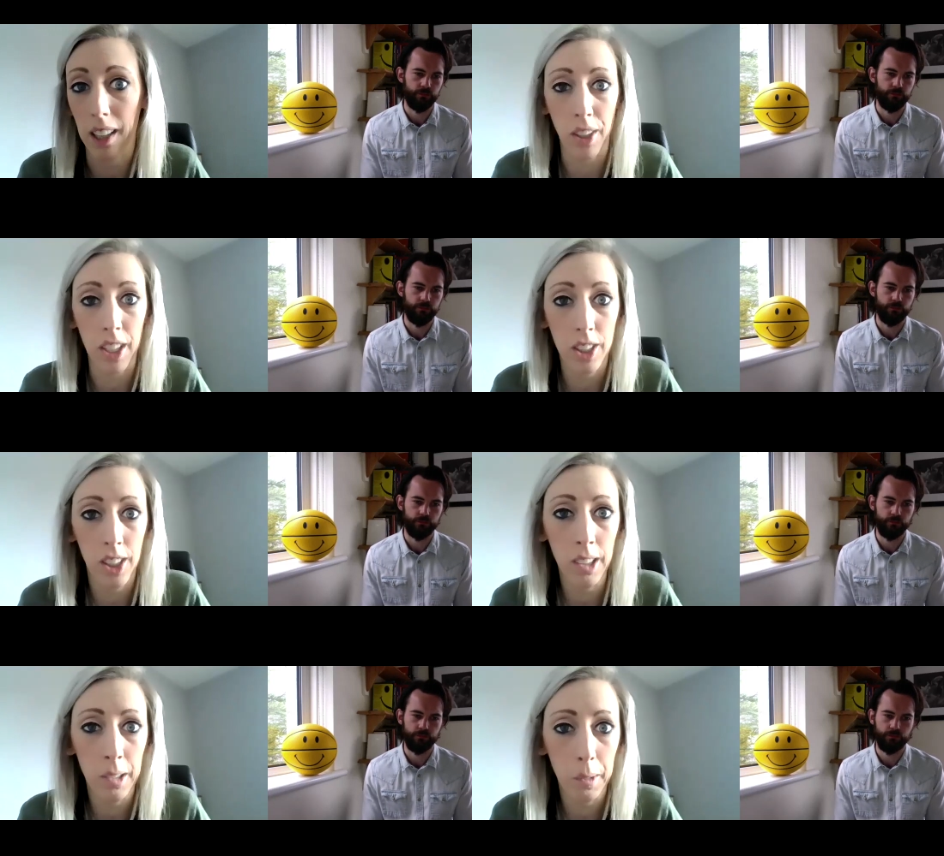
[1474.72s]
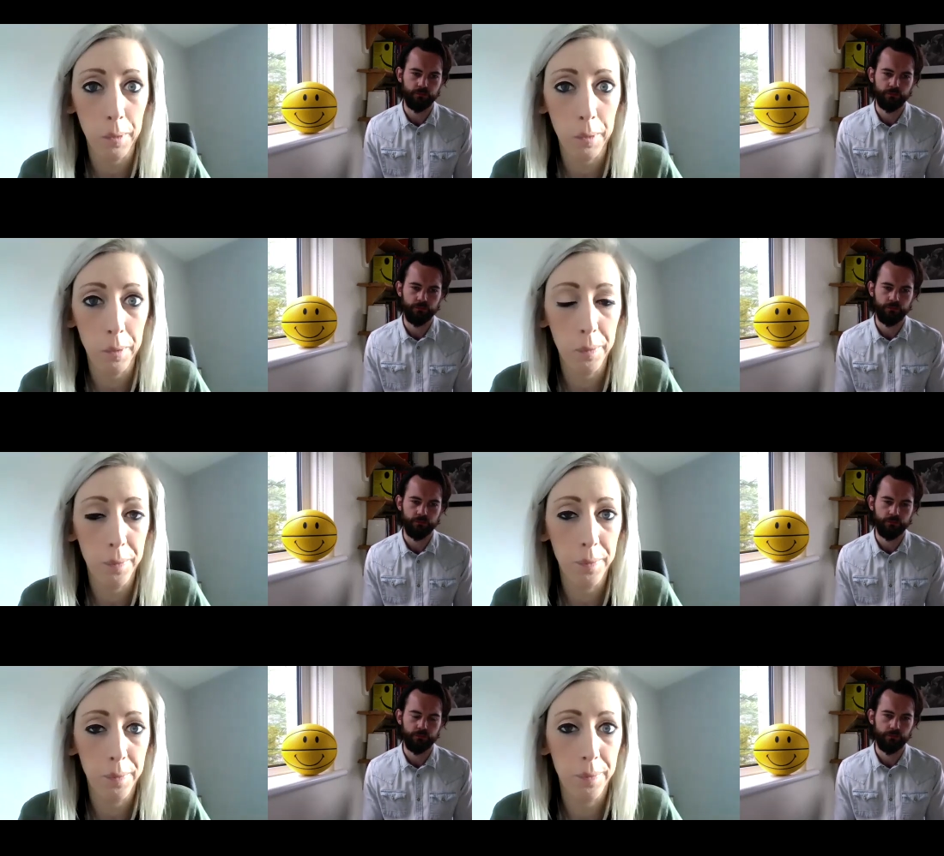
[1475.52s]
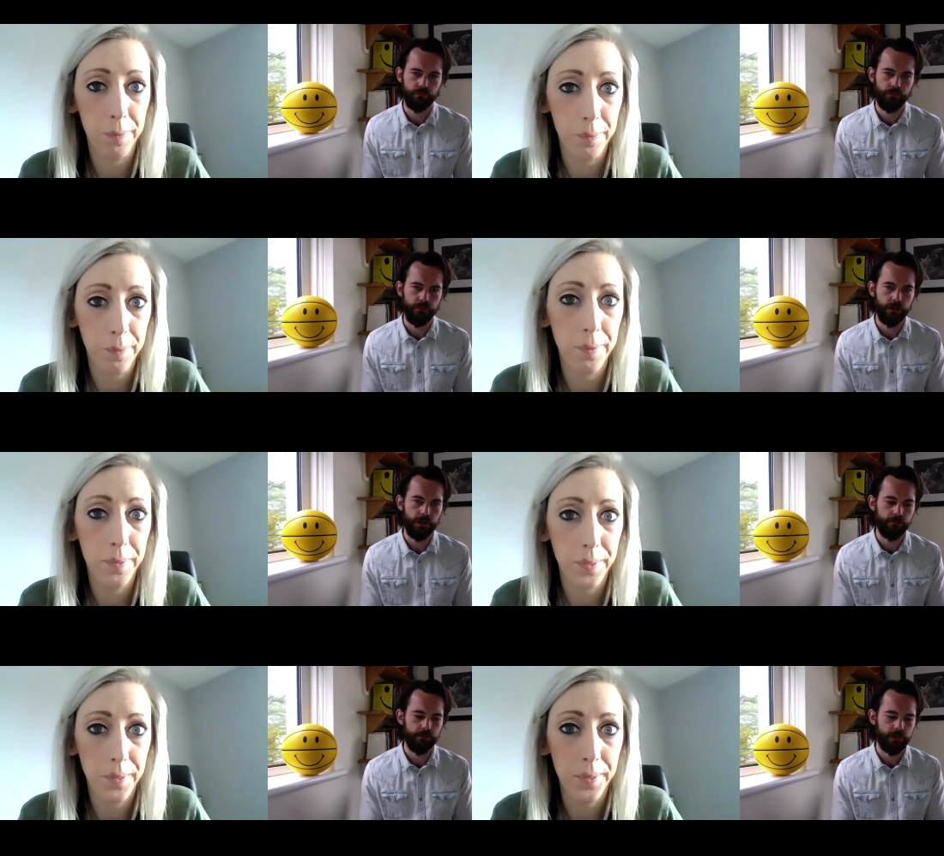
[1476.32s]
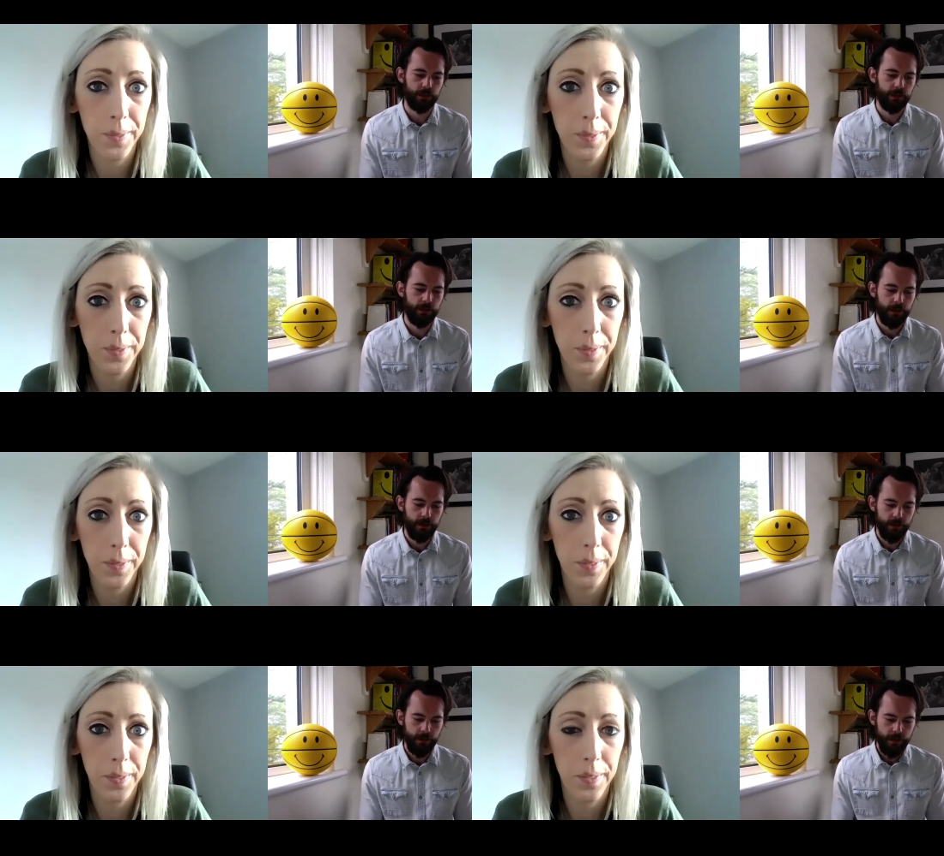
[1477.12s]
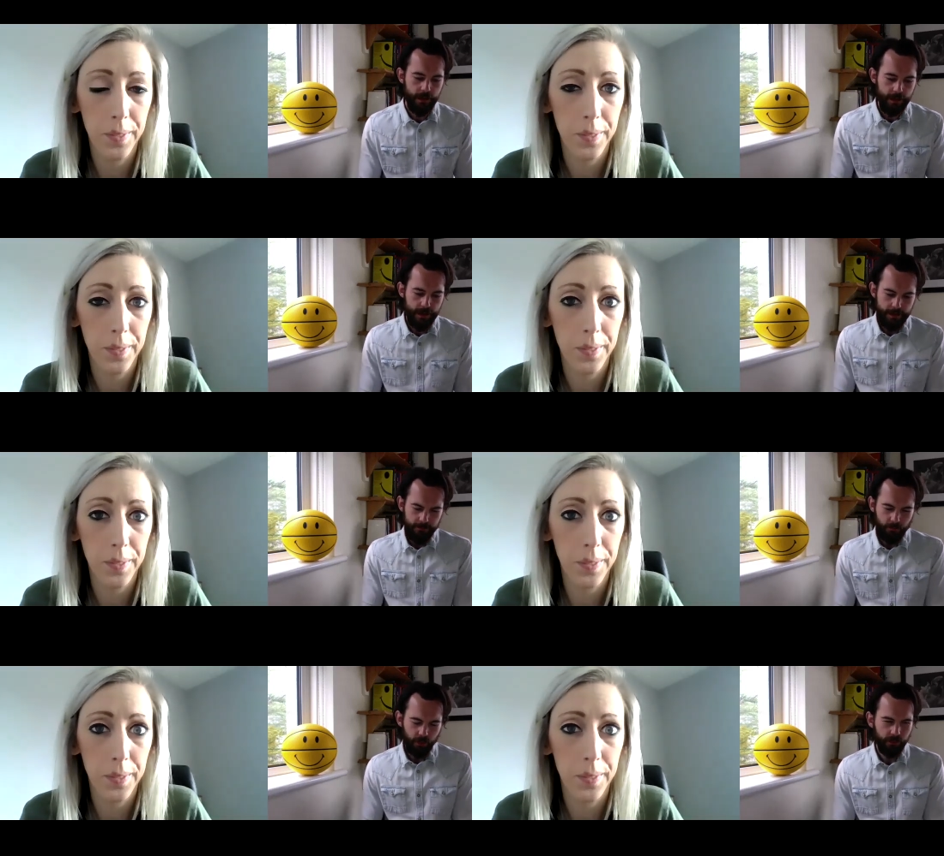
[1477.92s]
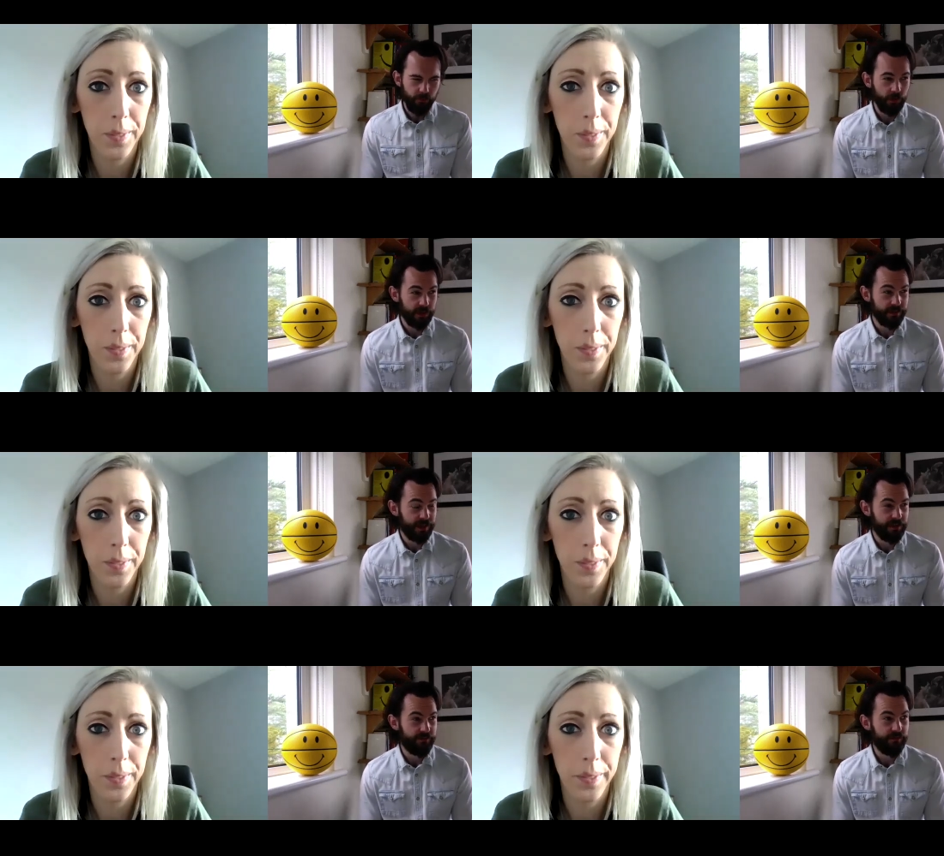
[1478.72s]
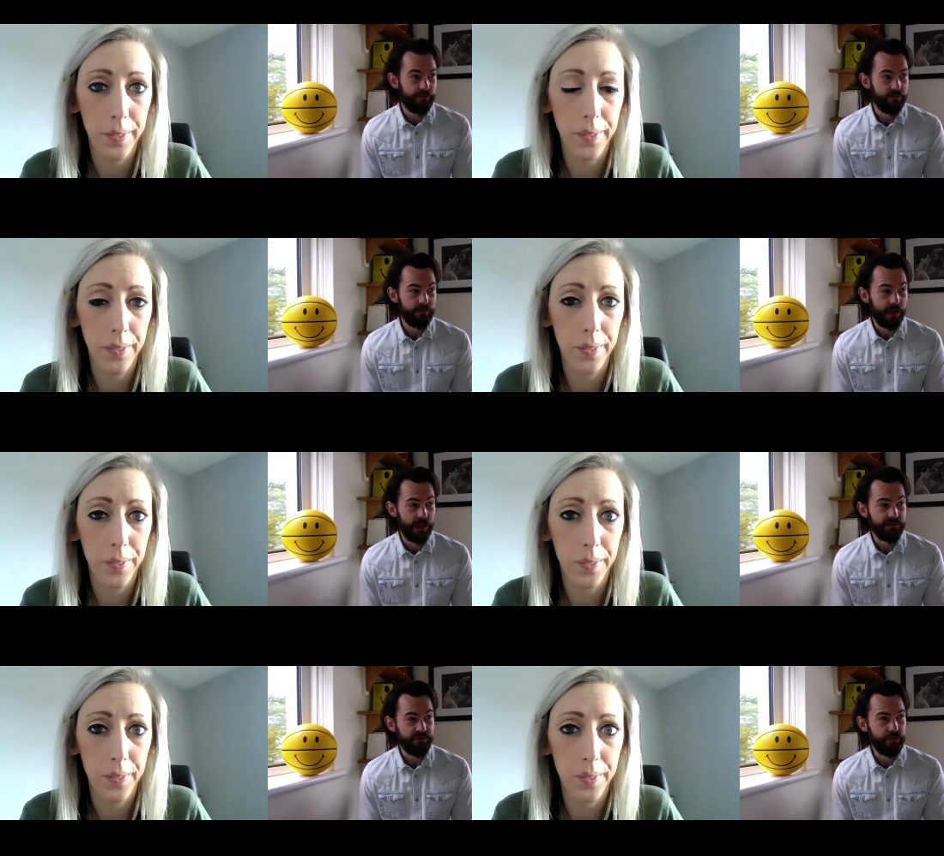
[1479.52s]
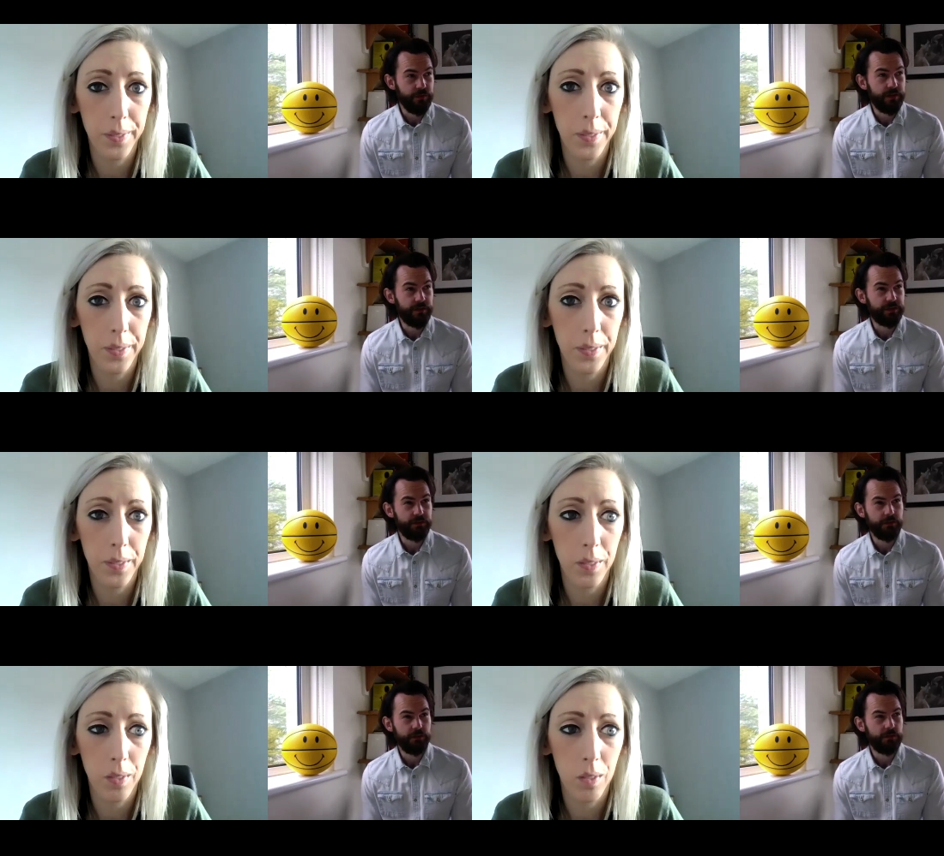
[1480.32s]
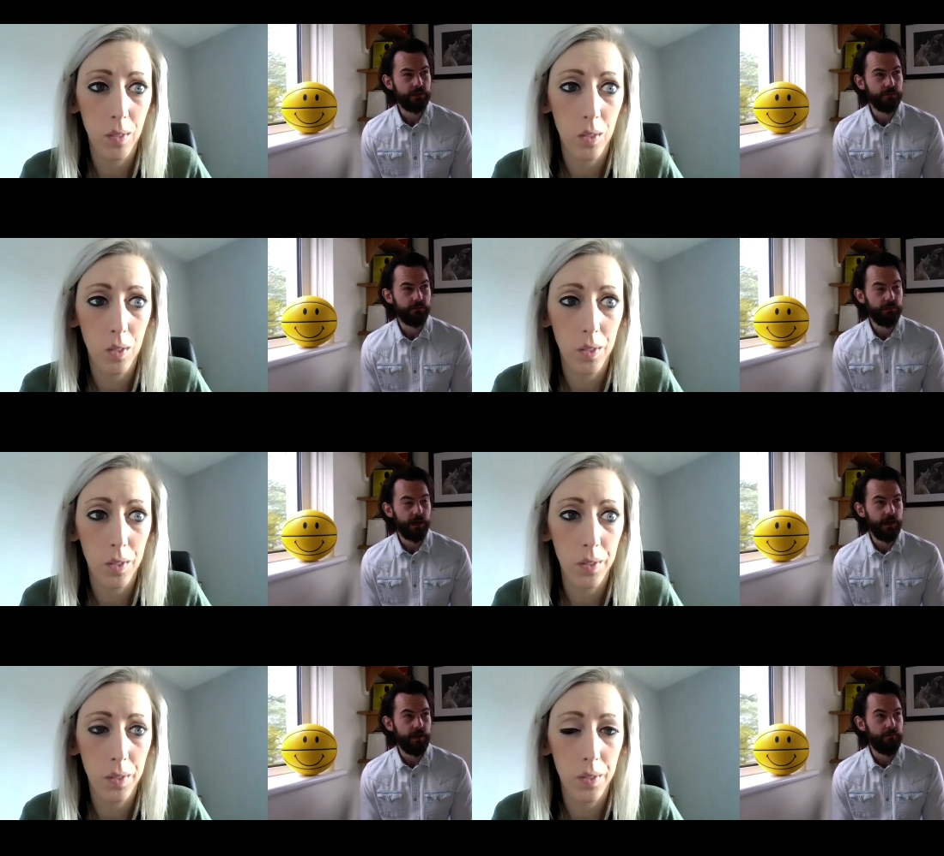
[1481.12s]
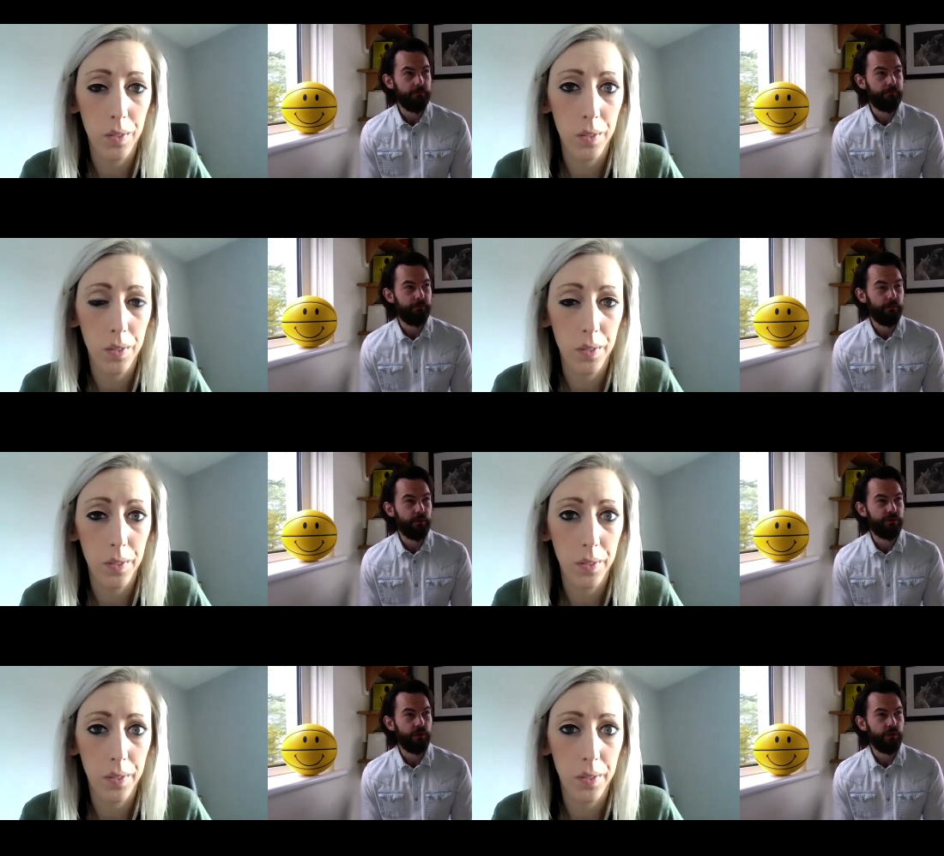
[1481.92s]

Speaker 1: that situation.
Speaker 2: Yeah. Um, one one thing that I've the last few years um, moved